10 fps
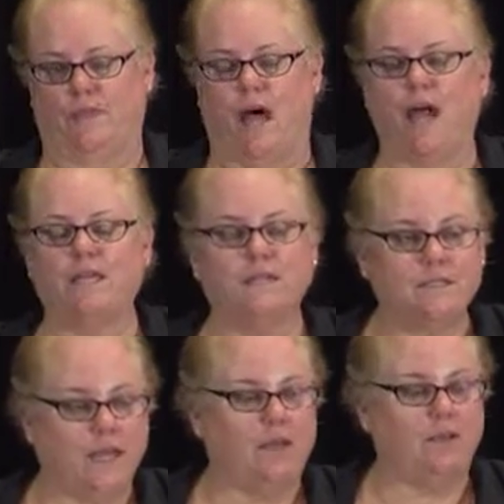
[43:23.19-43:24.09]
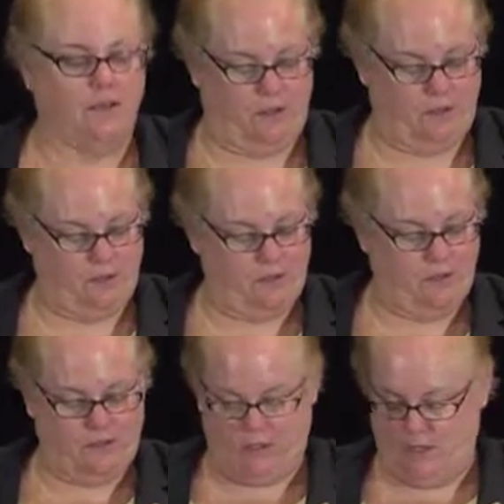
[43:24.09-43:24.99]
I can tell you
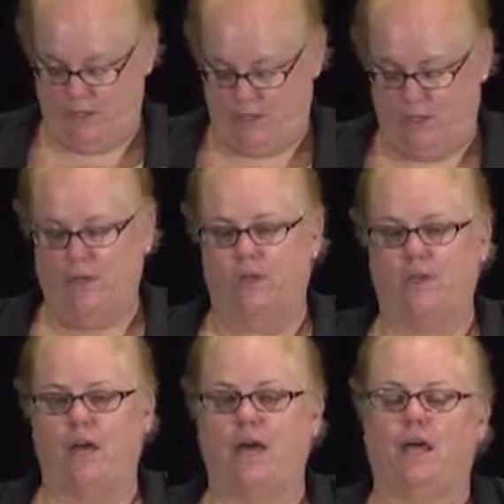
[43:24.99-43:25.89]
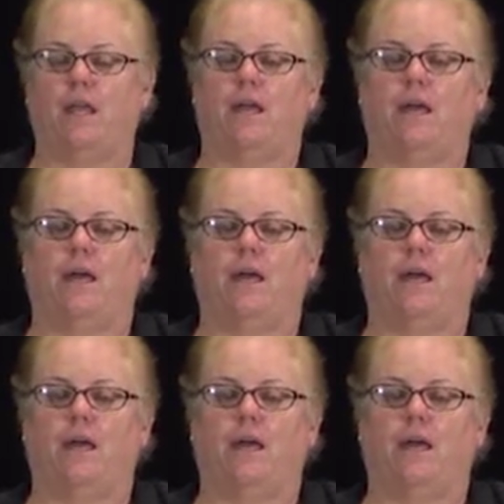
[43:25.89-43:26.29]
that